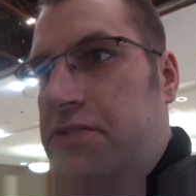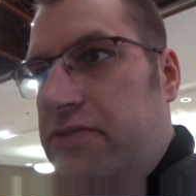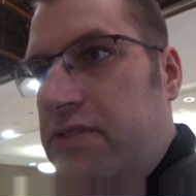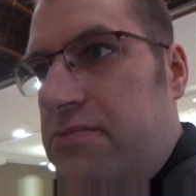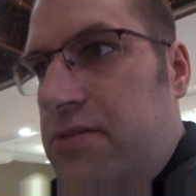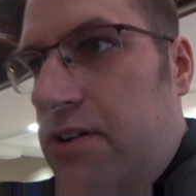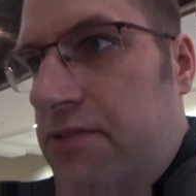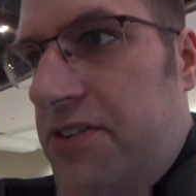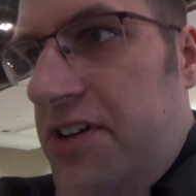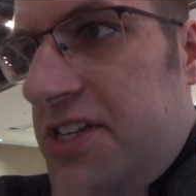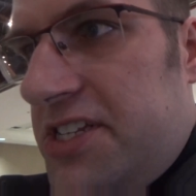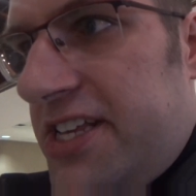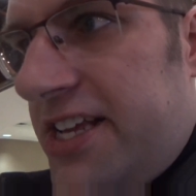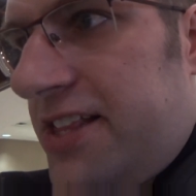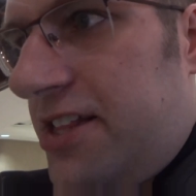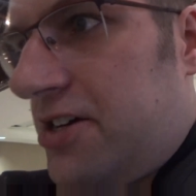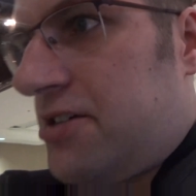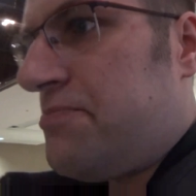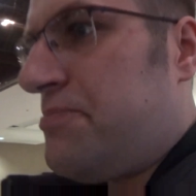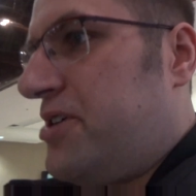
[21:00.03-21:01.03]
for movies that
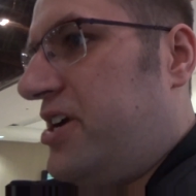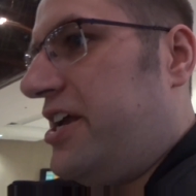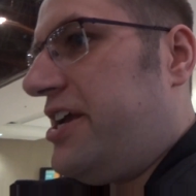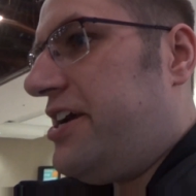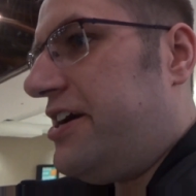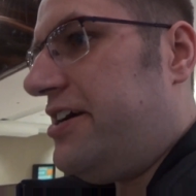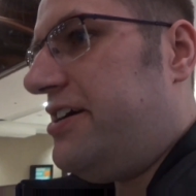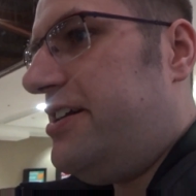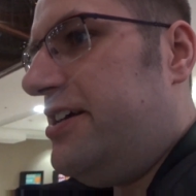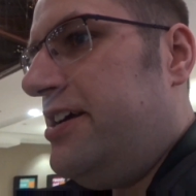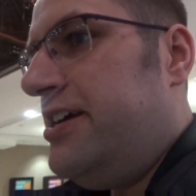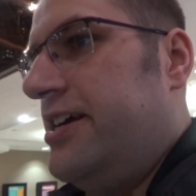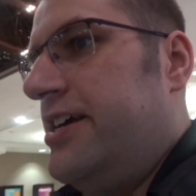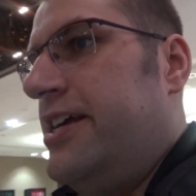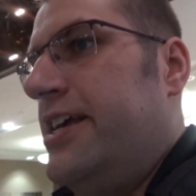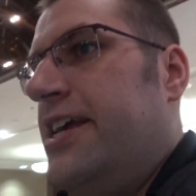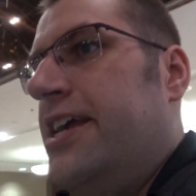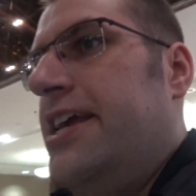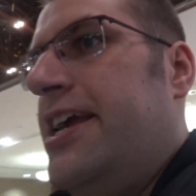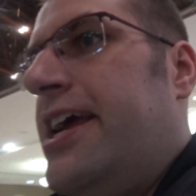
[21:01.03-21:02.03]
looked pretty good.
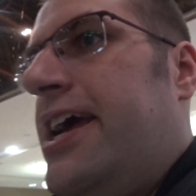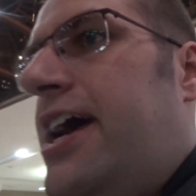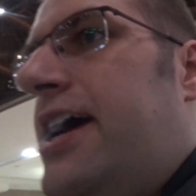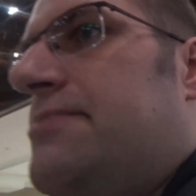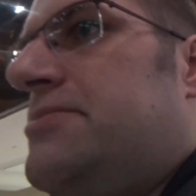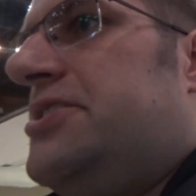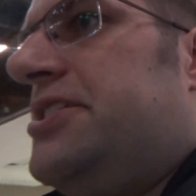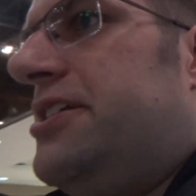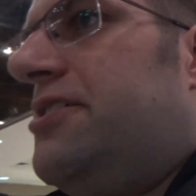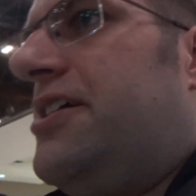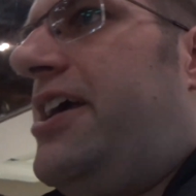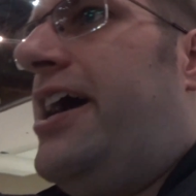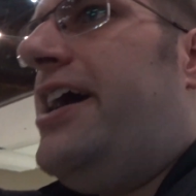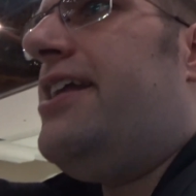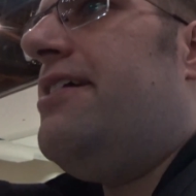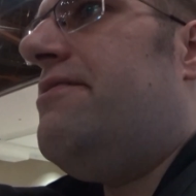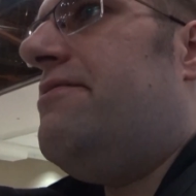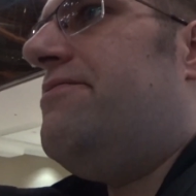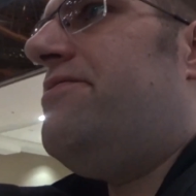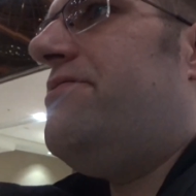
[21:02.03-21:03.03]
I'm still kind
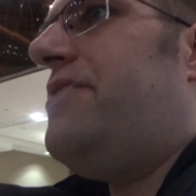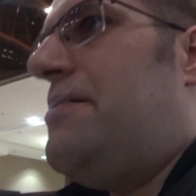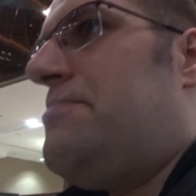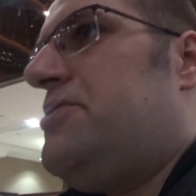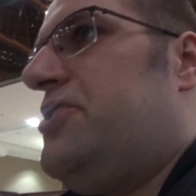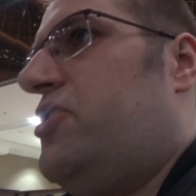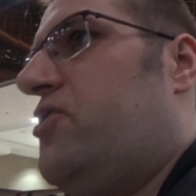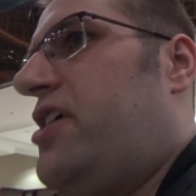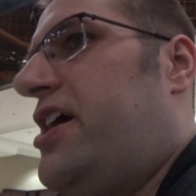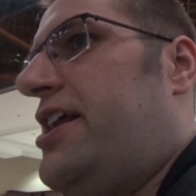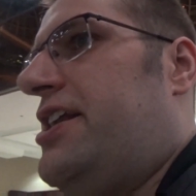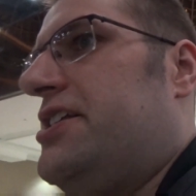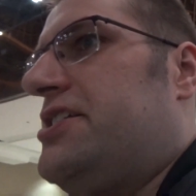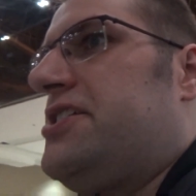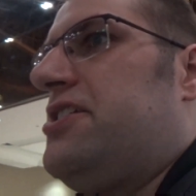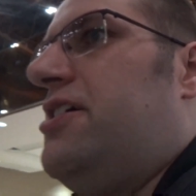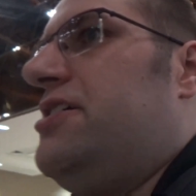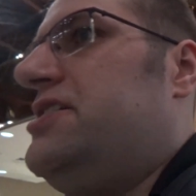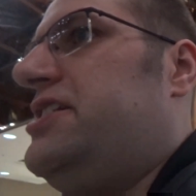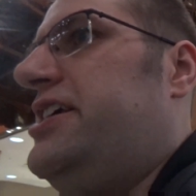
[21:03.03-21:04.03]
of
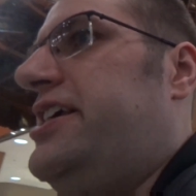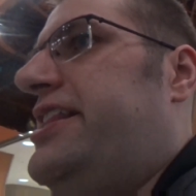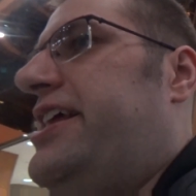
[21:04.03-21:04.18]
salty